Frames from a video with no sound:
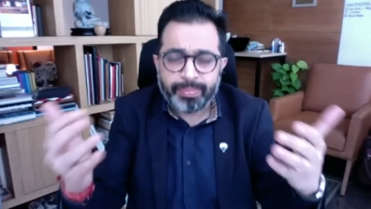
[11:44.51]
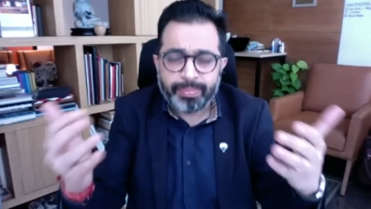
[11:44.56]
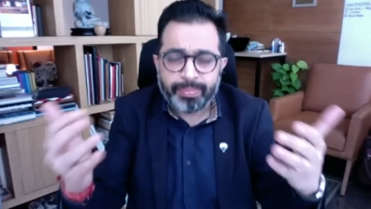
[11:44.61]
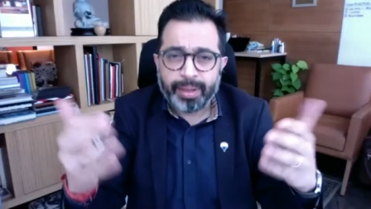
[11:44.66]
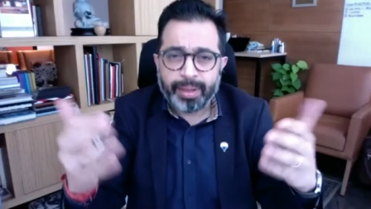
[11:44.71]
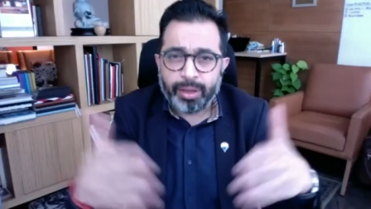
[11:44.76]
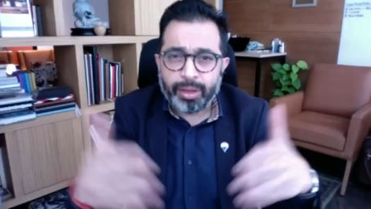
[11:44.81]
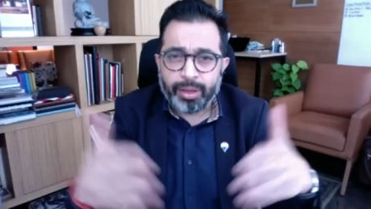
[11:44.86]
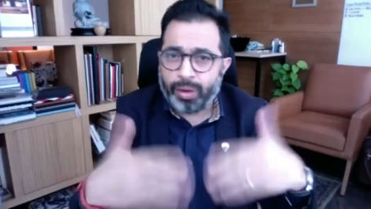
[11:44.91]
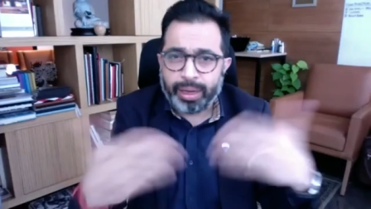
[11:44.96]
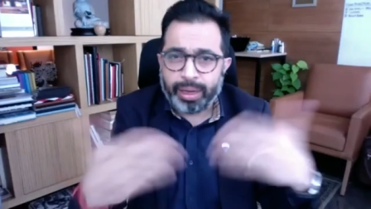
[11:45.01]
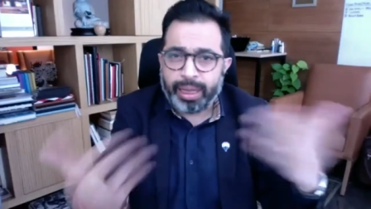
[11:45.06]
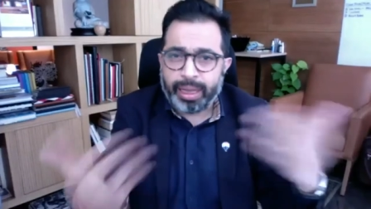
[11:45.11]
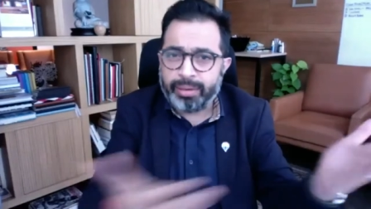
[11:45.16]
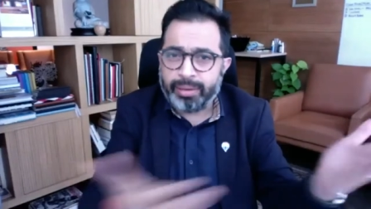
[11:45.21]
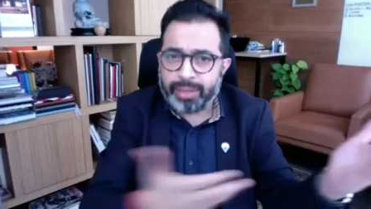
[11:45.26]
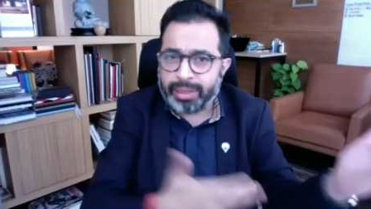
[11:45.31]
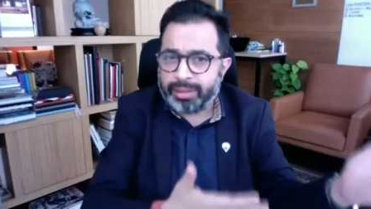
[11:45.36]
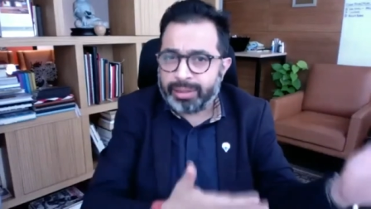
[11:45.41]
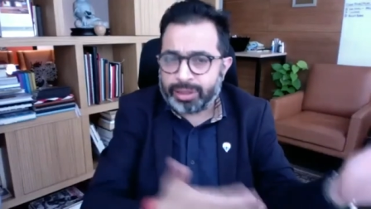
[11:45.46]
You know, again,
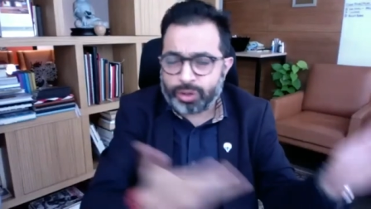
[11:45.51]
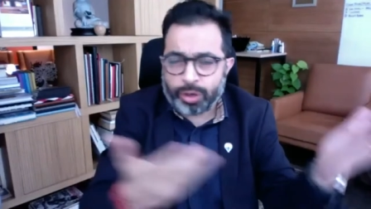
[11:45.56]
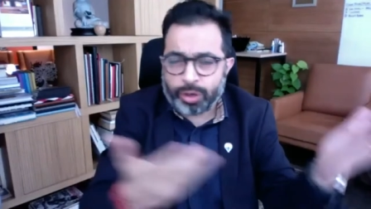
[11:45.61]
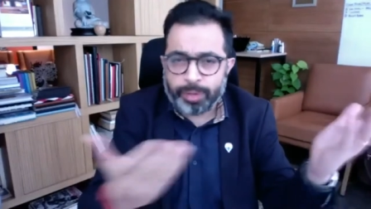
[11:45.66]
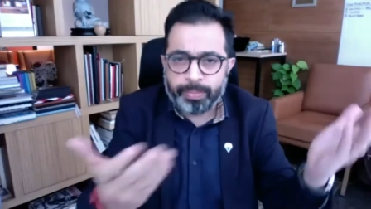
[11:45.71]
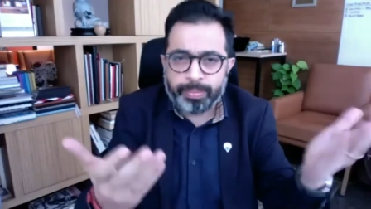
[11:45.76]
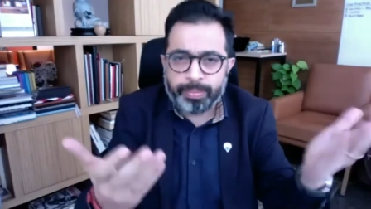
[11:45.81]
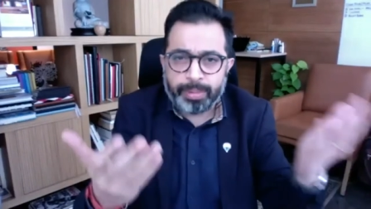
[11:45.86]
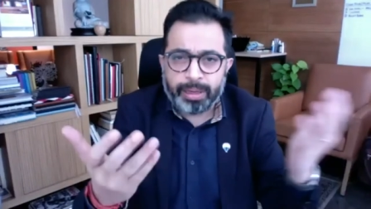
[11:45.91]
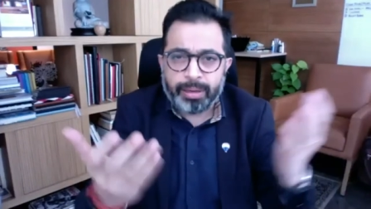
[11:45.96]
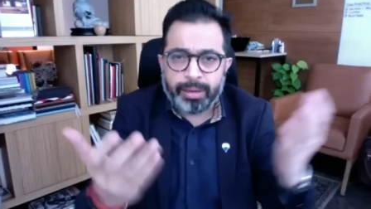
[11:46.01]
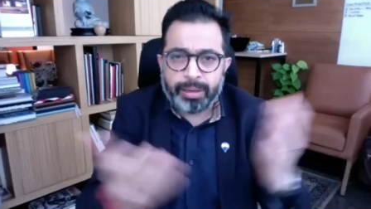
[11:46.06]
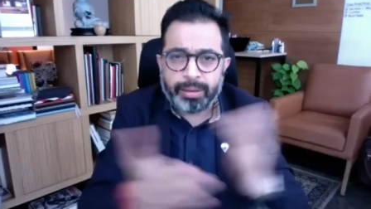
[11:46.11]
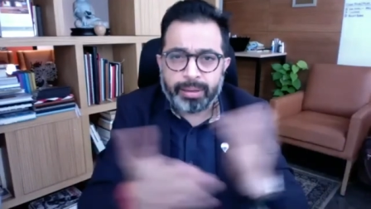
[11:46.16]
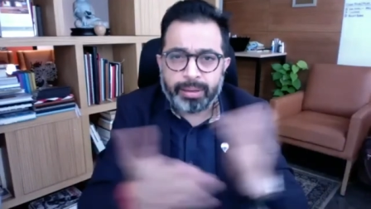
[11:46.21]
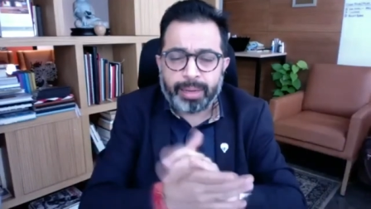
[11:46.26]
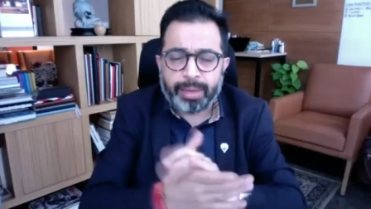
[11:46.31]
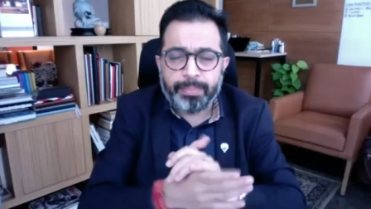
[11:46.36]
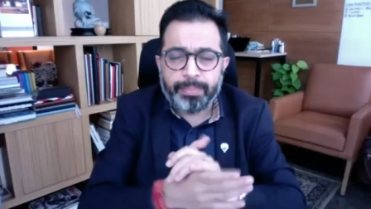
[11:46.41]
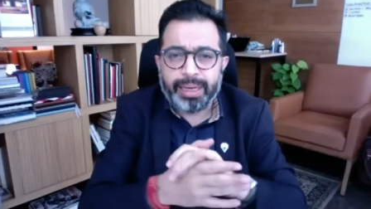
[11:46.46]
the restaurant
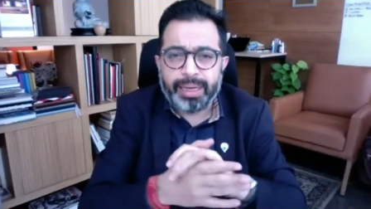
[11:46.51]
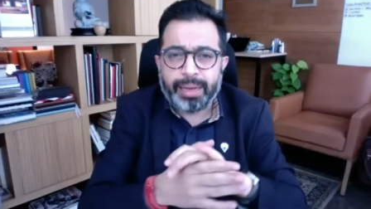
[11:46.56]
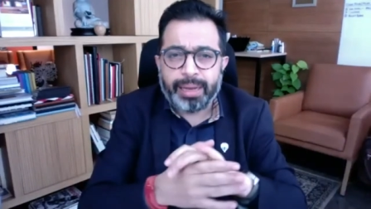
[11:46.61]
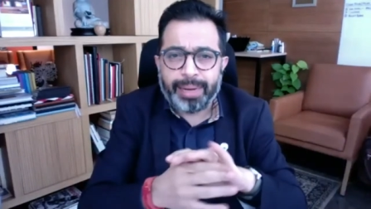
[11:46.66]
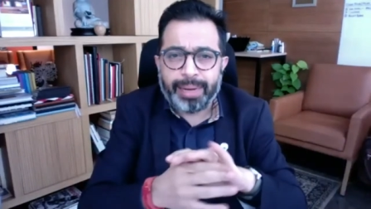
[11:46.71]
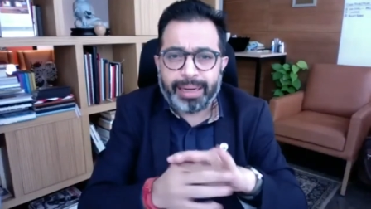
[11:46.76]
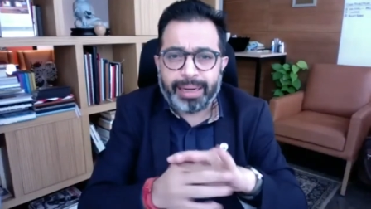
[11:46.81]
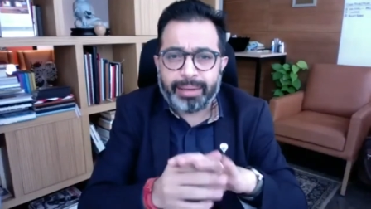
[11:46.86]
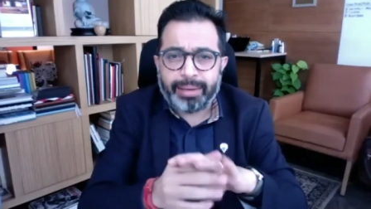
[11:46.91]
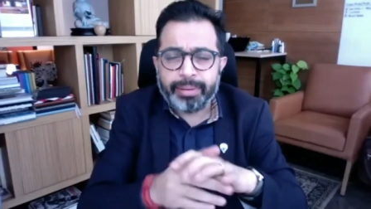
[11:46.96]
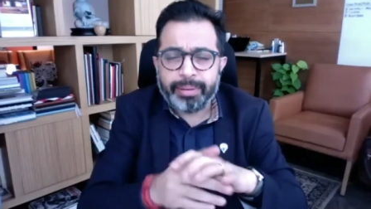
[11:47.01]
uh, company I met,